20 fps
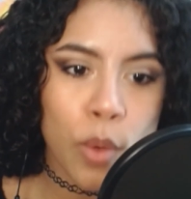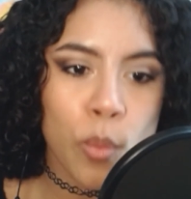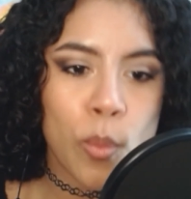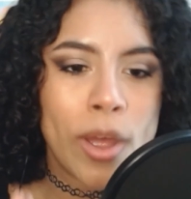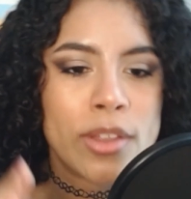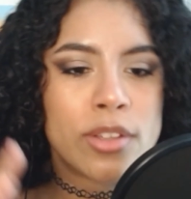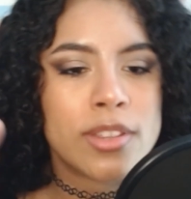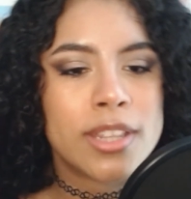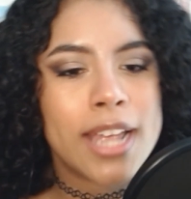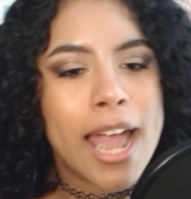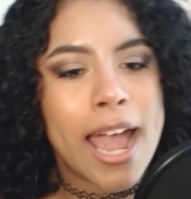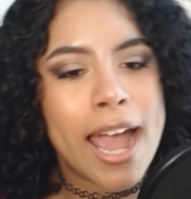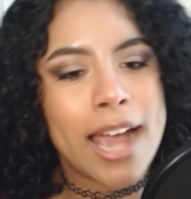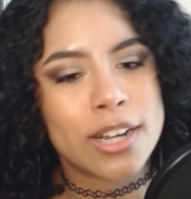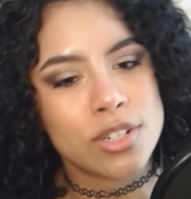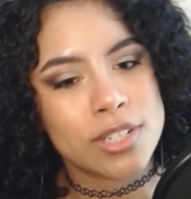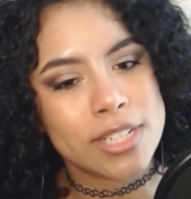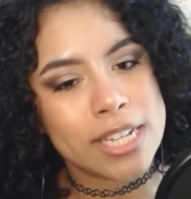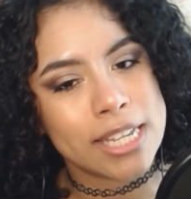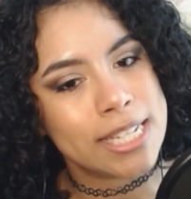whether the
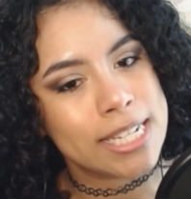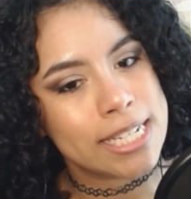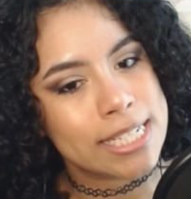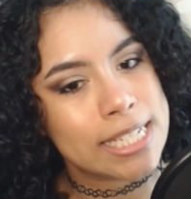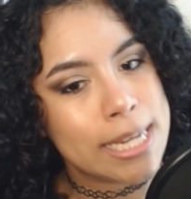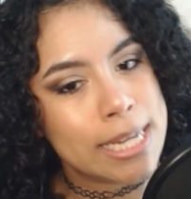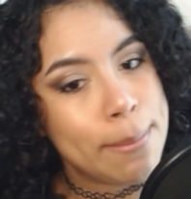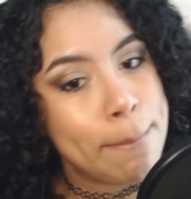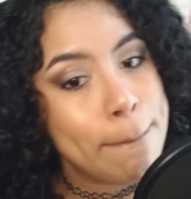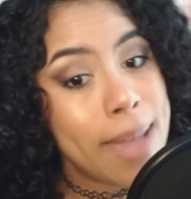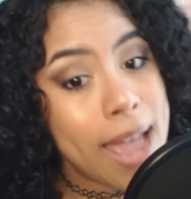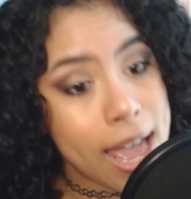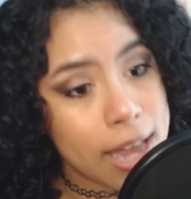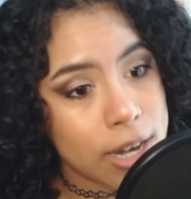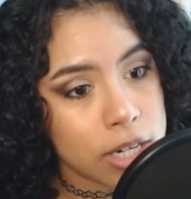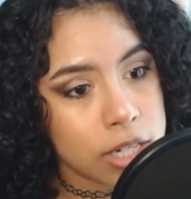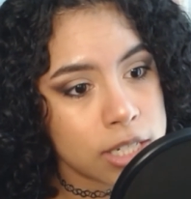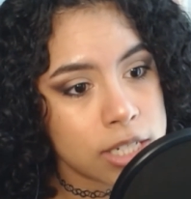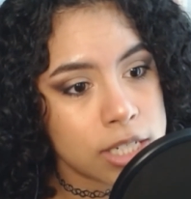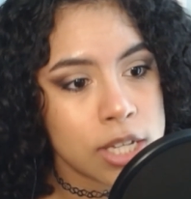actor's ethnicity
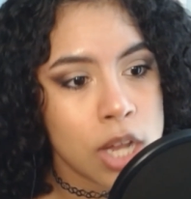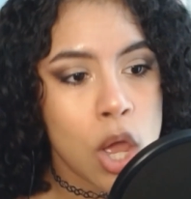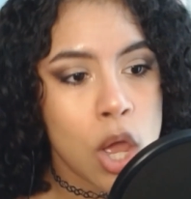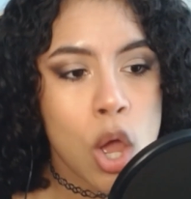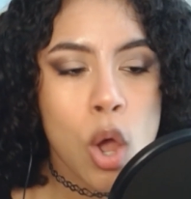matters,